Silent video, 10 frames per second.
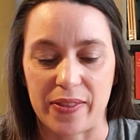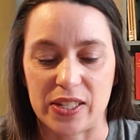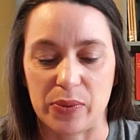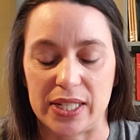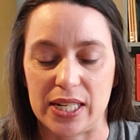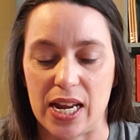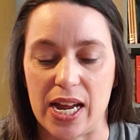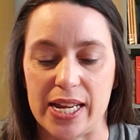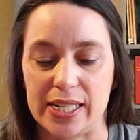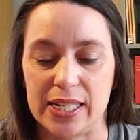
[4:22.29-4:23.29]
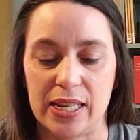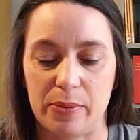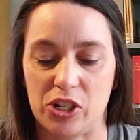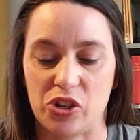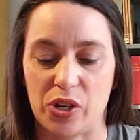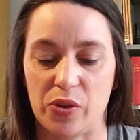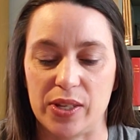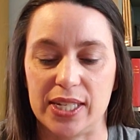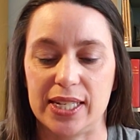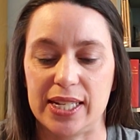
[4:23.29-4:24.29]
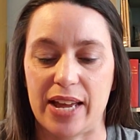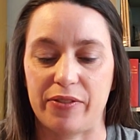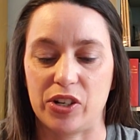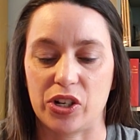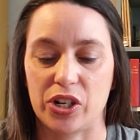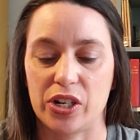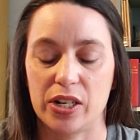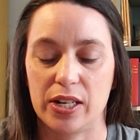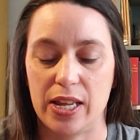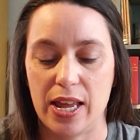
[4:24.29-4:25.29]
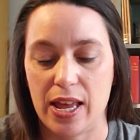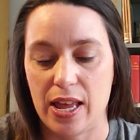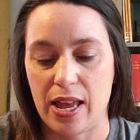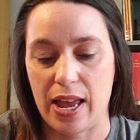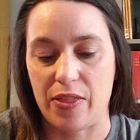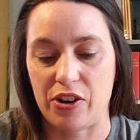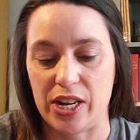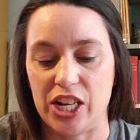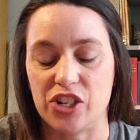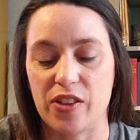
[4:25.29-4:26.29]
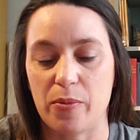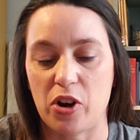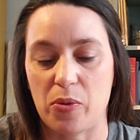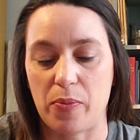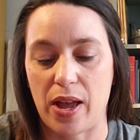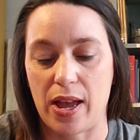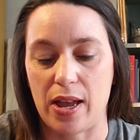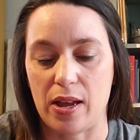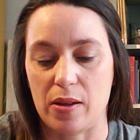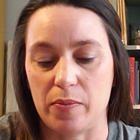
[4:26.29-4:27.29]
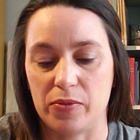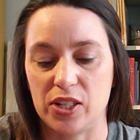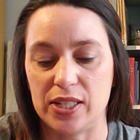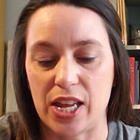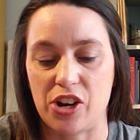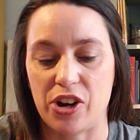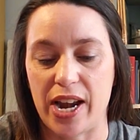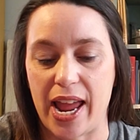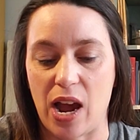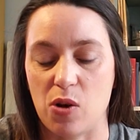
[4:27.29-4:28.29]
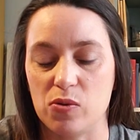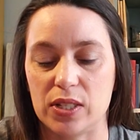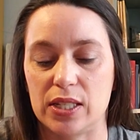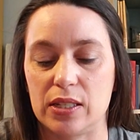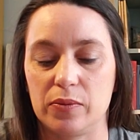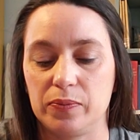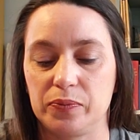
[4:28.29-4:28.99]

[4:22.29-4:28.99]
This one's not. Let me show you. This is a lavender, and each of them are just under an ounce.